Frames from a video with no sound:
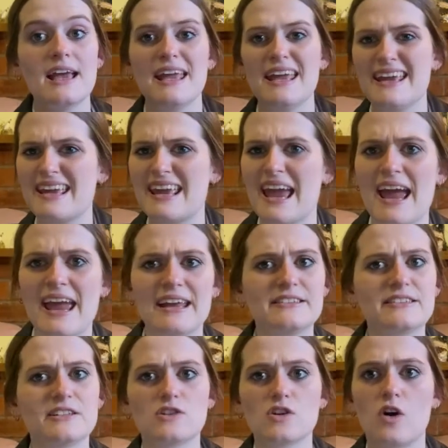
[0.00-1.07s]
It gains
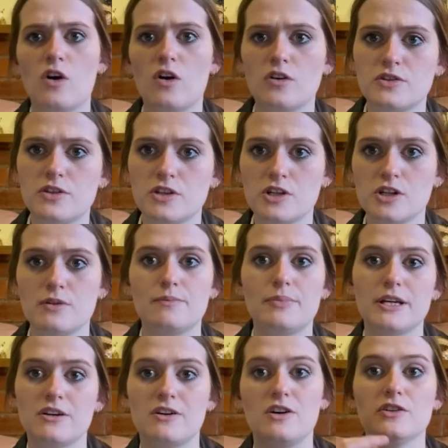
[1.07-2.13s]
its oxygen
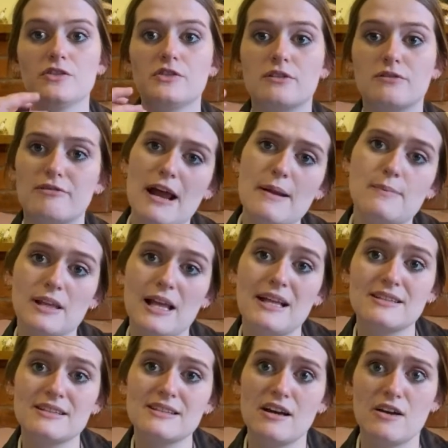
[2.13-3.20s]
because the red
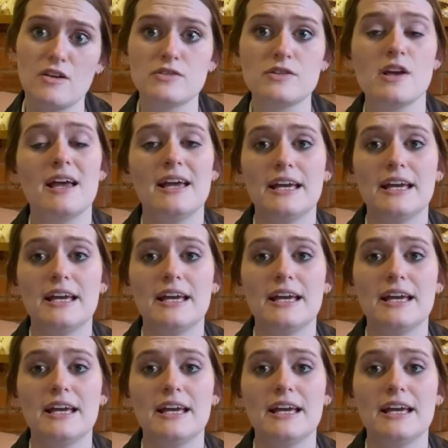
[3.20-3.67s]
blood cells